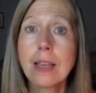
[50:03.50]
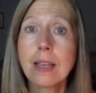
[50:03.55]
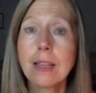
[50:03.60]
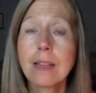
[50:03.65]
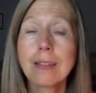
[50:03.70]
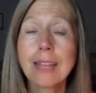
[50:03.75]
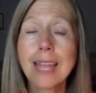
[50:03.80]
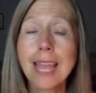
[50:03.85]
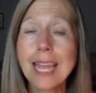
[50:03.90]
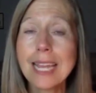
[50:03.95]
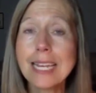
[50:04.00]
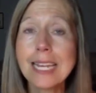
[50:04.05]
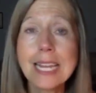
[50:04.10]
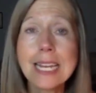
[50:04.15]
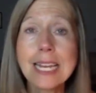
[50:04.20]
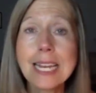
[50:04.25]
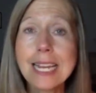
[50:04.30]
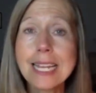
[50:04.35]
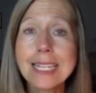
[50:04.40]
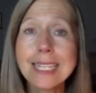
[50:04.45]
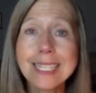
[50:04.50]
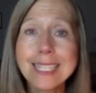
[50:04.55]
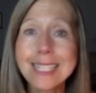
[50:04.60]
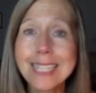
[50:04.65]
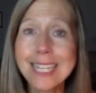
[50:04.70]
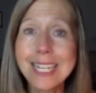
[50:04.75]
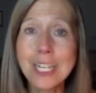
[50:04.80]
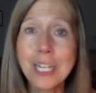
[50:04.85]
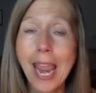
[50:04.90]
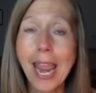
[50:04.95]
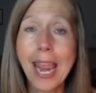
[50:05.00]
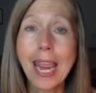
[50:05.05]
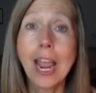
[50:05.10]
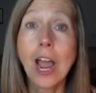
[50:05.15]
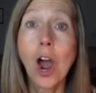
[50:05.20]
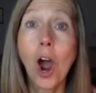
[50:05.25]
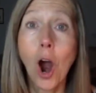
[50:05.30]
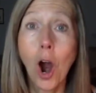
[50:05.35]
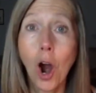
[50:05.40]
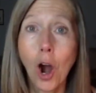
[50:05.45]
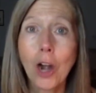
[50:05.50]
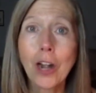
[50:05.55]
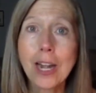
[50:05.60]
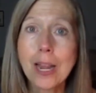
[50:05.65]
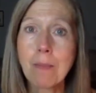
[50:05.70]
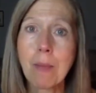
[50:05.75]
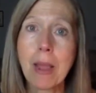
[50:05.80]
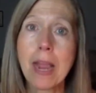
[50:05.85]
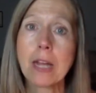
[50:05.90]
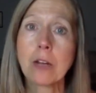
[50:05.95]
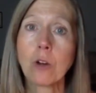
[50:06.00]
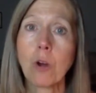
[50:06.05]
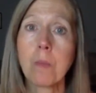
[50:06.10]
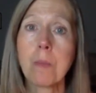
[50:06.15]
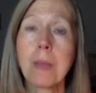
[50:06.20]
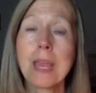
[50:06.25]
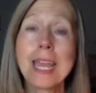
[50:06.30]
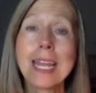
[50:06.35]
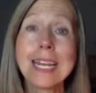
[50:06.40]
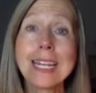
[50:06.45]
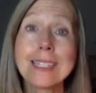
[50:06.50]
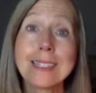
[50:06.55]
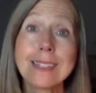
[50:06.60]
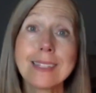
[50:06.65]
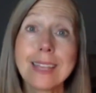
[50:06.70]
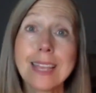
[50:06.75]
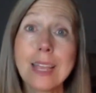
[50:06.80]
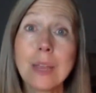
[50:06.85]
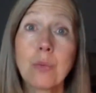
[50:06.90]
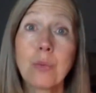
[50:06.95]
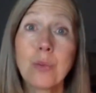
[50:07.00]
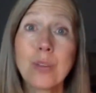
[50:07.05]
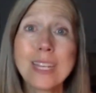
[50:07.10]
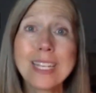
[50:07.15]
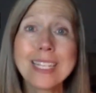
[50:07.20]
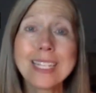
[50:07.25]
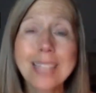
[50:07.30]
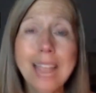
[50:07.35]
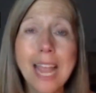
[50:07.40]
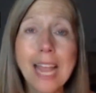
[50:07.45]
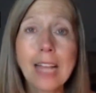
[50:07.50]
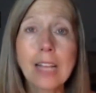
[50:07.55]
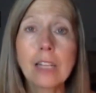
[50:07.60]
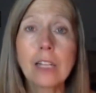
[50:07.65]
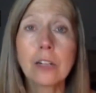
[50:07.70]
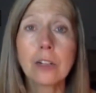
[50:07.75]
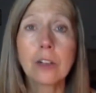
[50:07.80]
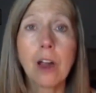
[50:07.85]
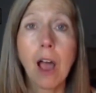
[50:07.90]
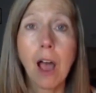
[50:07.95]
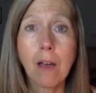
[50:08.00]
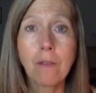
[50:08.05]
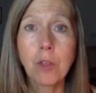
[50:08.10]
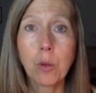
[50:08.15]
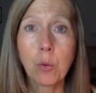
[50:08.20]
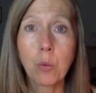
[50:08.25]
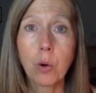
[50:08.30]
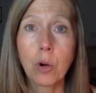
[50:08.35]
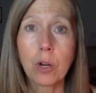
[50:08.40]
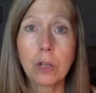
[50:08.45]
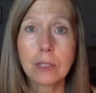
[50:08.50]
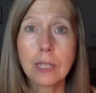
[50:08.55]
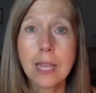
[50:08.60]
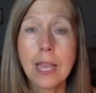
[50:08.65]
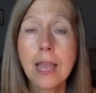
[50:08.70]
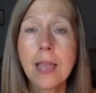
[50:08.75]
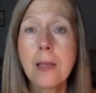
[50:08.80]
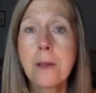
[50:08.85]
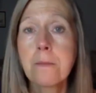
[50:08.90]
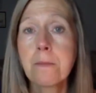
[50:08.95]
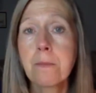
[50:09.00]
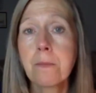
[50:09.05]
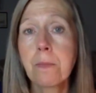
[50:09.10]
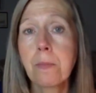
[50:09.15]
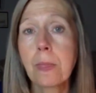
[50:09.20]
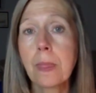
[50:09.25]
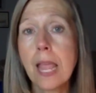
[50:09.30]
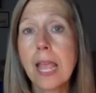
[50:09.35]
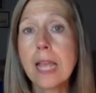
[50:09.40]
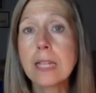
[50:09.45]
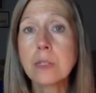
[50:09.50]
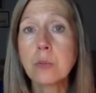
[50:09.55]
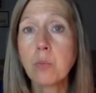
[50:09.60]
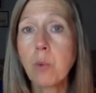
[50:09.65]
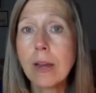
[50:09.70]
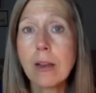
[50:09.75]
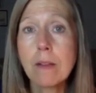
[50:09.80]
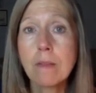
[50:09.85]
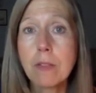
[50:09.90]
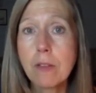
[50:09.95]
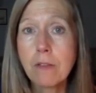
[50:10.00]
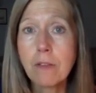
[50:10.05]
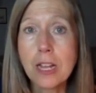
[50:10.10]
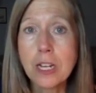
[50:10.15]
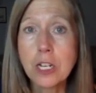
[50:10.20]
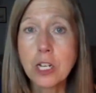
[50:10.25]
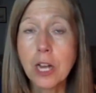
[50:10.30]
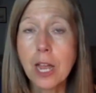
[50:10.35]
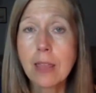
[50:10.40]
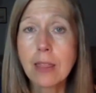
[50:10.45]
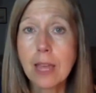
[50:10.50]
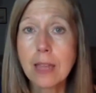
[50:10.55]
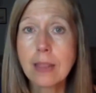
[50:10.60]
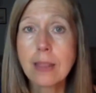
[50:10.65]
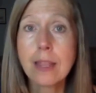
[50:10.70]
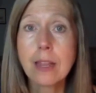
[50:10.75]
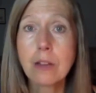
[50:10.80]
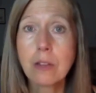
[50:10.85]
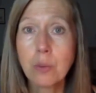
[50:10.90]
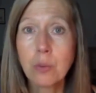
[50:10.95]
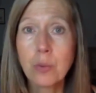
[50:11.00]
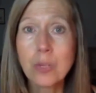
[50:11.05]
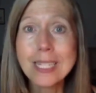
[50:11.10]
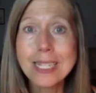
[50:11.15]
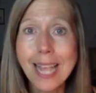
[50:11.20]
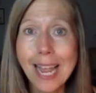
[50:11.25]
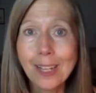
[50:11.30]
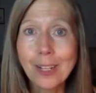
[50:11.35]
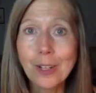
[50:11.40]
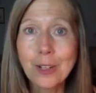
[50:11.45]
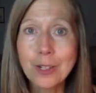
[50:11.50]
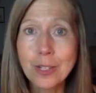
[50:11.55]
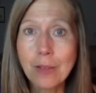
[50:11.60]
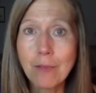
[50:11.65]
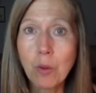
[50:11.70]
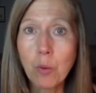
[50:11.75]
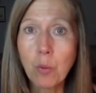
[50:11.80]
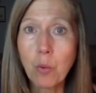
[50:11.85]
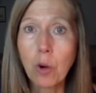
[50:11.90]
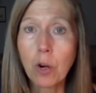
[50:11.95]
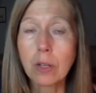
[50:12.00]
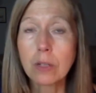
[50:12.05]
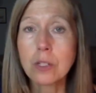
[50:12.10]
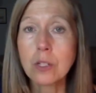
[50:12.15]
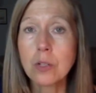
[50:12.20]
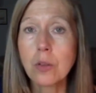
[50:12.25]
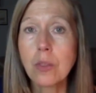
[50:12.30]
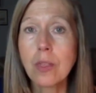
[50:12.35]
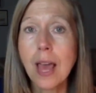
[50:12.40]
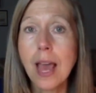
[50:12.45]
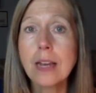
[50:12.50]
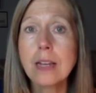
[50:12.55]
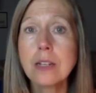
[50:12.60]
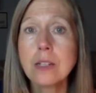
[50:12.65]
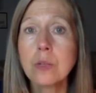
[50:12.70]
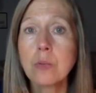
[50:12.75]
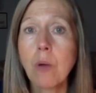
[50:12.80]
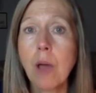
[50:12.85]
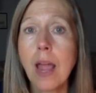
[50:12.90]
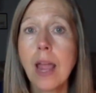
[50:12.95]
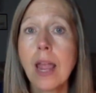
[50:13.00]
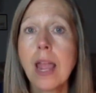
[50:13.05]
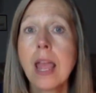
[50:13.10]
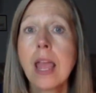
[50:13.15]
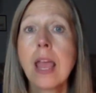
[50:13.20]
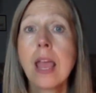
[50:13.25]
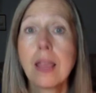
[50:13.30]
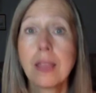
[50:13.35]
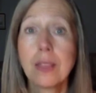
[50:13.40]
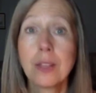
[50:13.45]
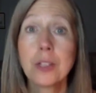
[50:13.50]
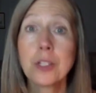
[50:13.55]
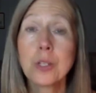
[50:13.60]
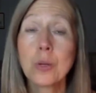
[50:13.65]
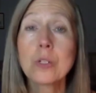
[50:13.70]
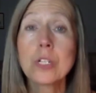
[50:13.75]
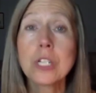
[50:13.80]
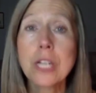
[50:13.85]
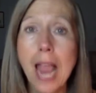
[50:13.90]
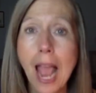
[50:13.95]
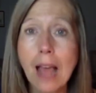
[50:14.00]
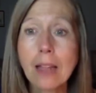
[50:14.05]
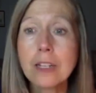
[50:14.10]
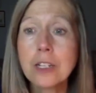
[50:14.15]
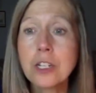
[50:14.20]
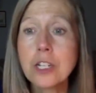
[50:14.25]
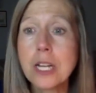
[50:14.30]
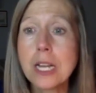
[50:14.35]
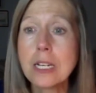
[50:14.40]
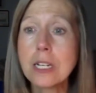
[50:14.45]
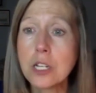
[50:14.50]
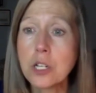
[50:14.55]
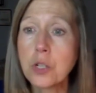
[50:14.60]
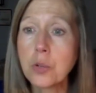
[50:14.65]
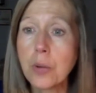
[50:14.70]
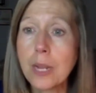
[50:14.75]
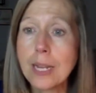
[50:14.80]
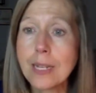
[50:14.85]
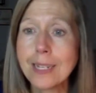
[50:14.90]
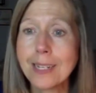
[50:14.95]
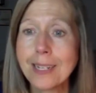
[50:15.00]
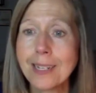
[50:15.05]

Candida is such a hardy microbe. It is the recycler of the world. It's one of the fungi that they're the recyclers of the world. So that is why they're so challenging to treat.